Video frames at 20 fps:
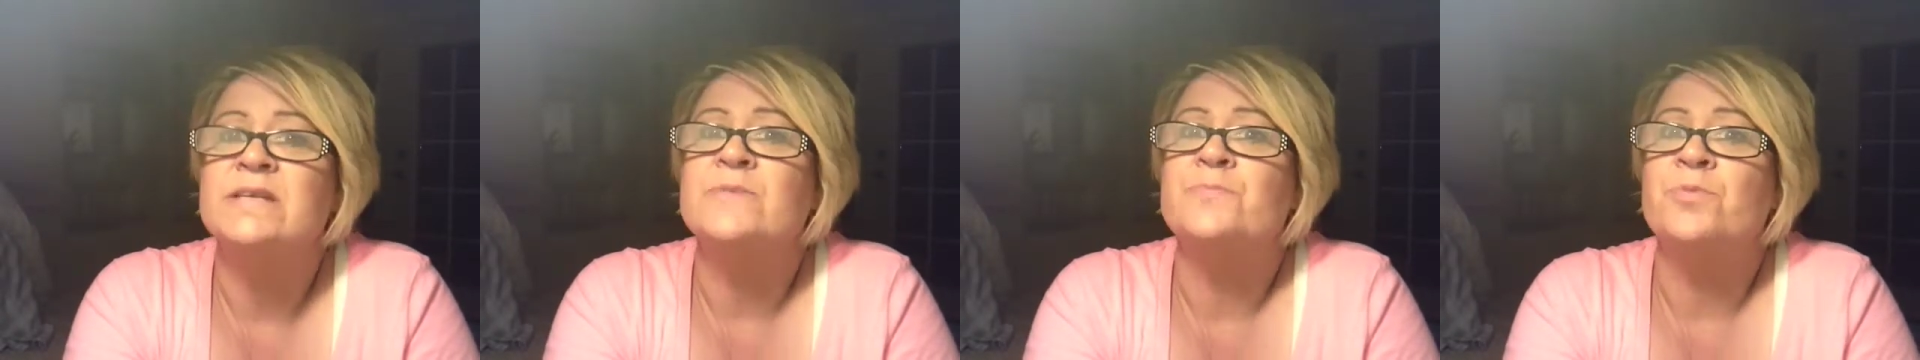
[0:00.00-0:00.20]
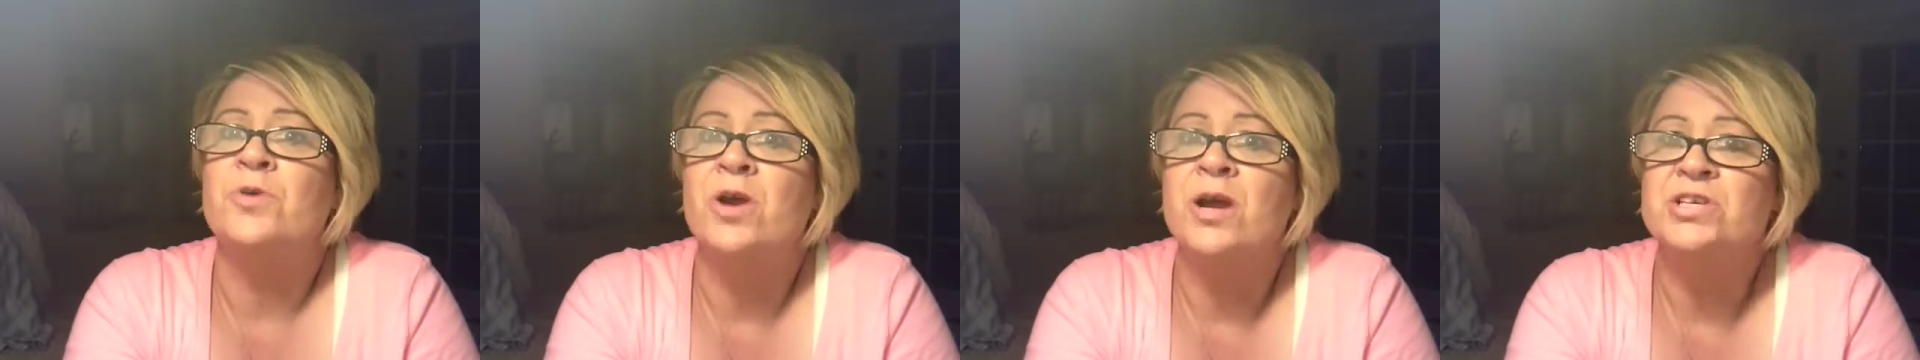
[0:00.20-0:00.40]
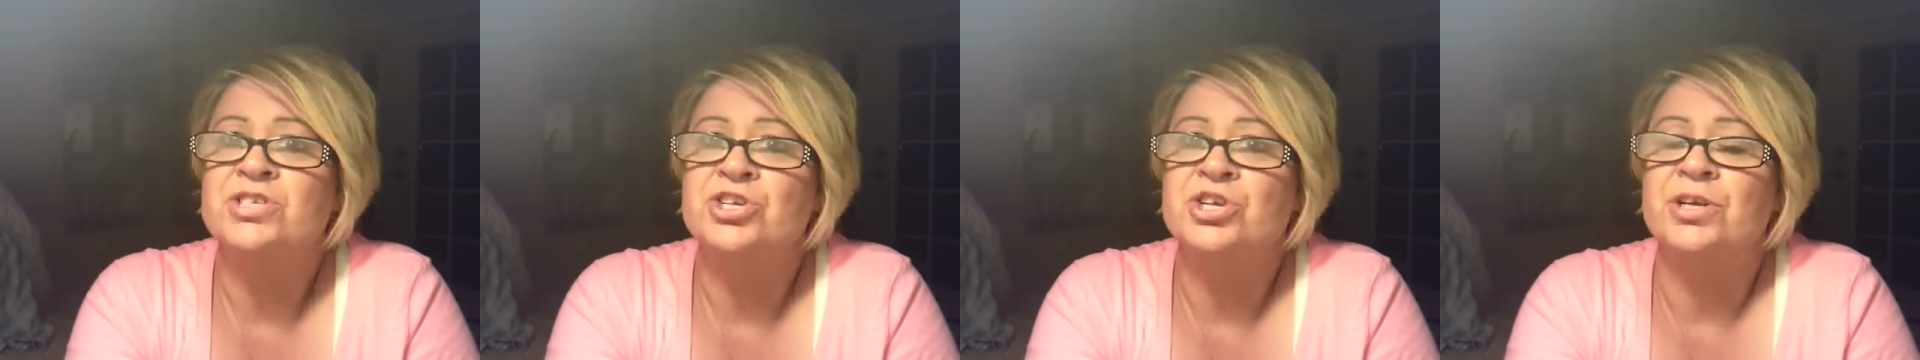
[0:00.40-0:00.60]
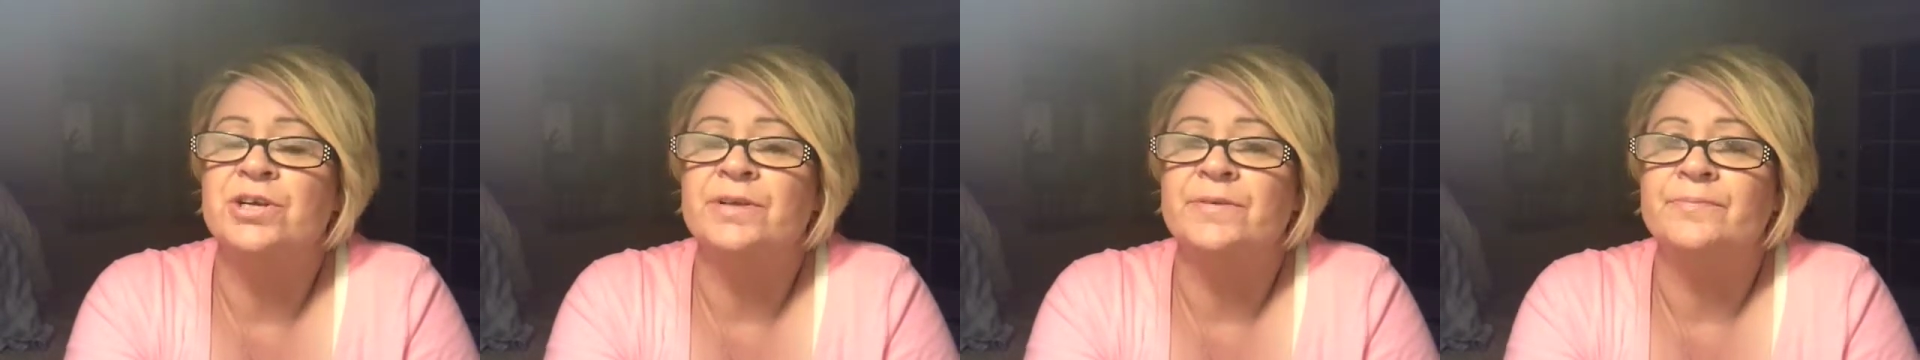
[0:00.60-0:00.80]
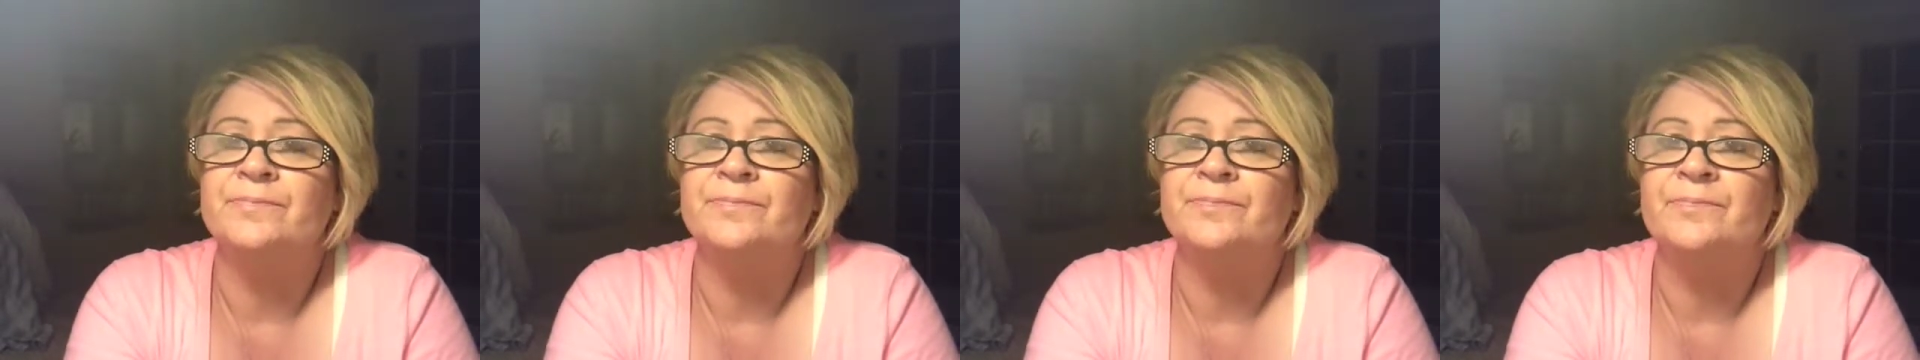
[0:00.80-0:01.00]
Depression.
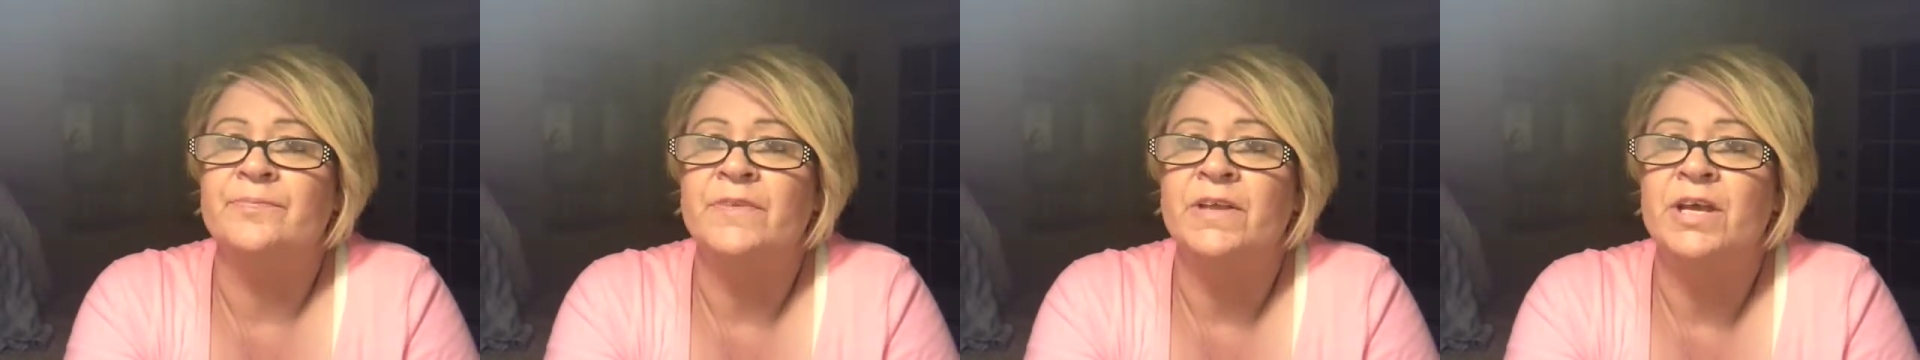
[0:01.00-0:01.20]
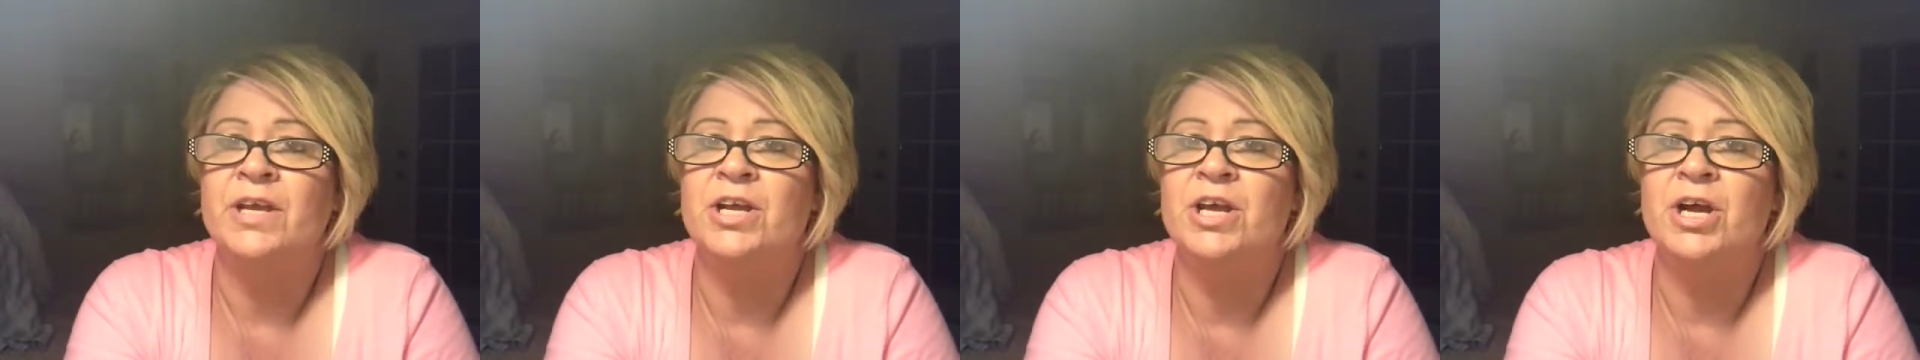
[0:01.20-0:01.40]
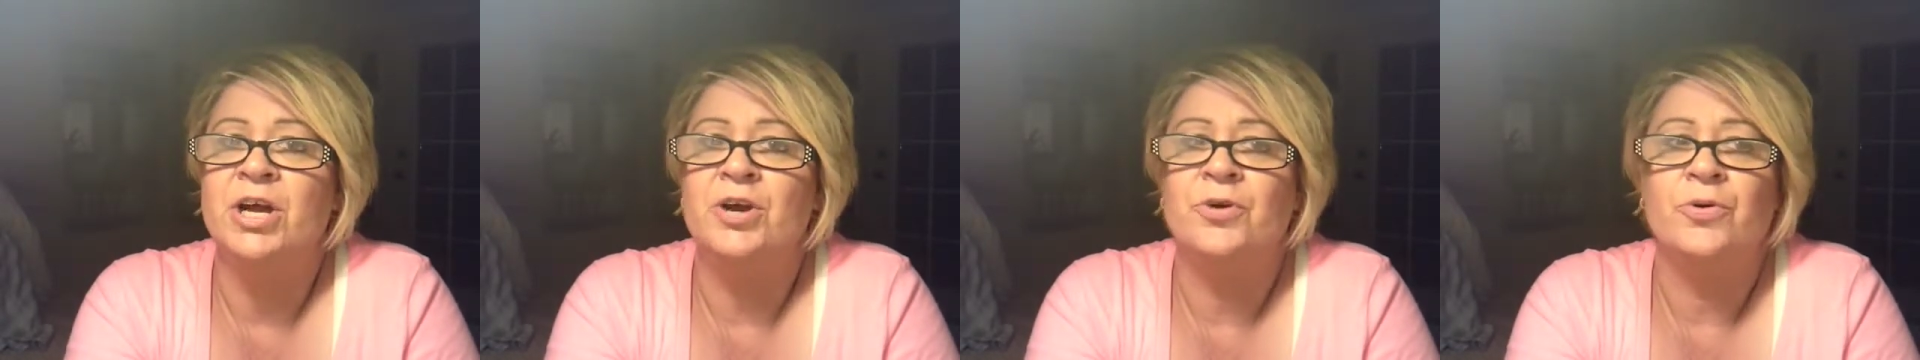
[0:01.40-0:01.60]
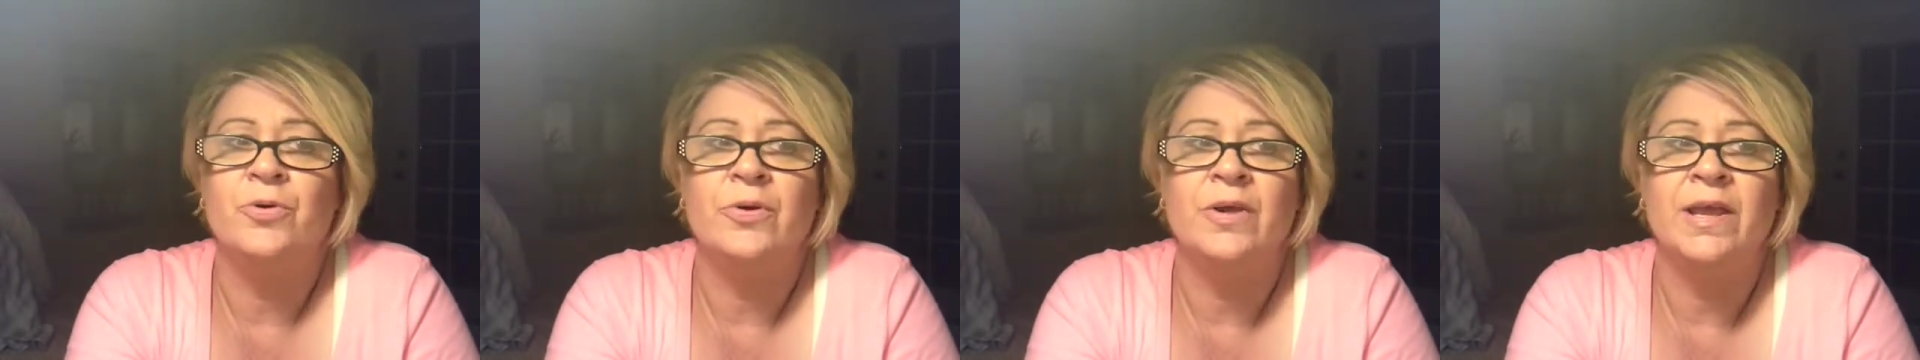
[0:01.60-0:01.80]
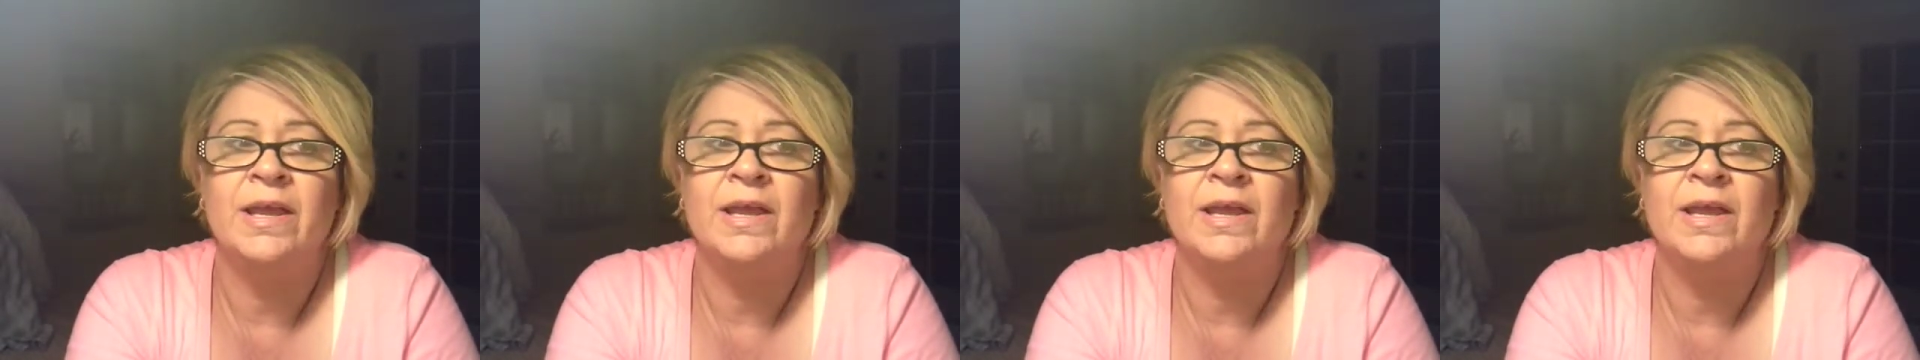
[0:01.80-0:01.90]
You know,